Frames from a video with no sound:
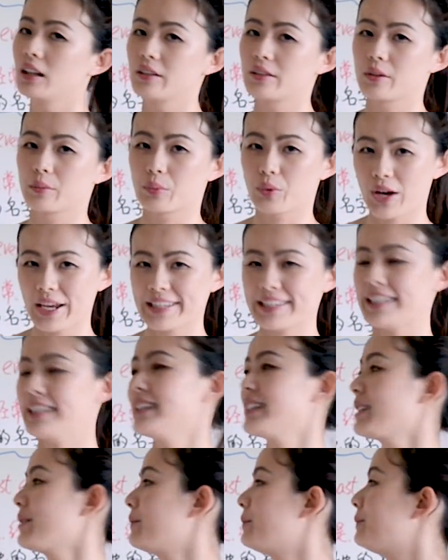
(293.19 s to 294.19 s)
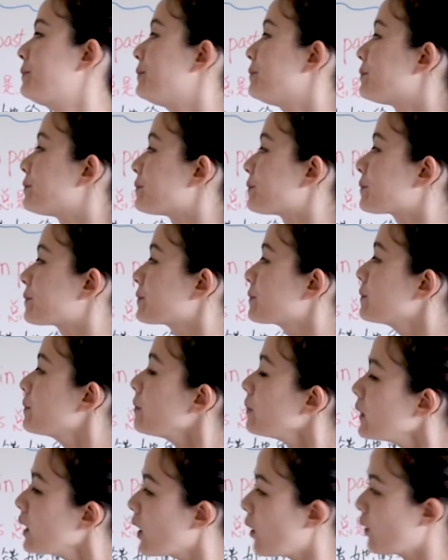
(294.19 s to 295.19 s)
little present.
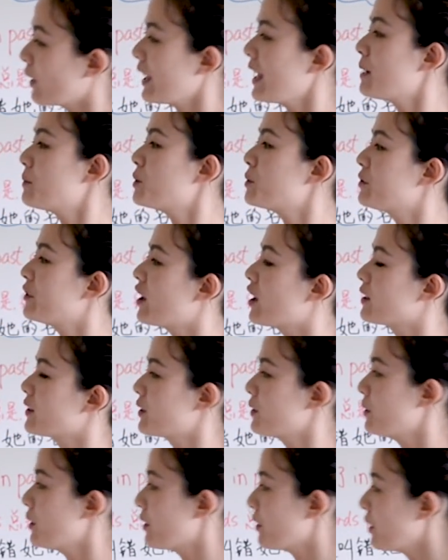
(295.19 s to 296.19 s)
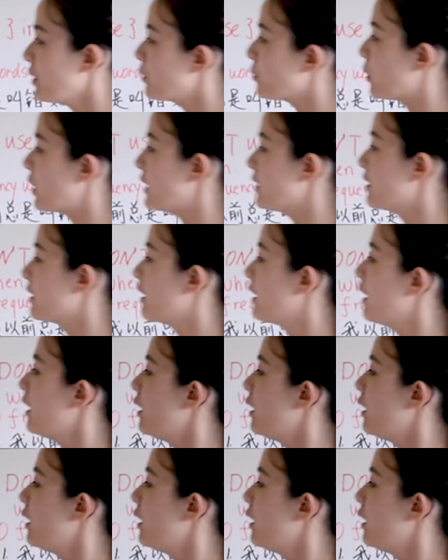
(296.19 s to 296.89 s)
Okay, moving on to the third one.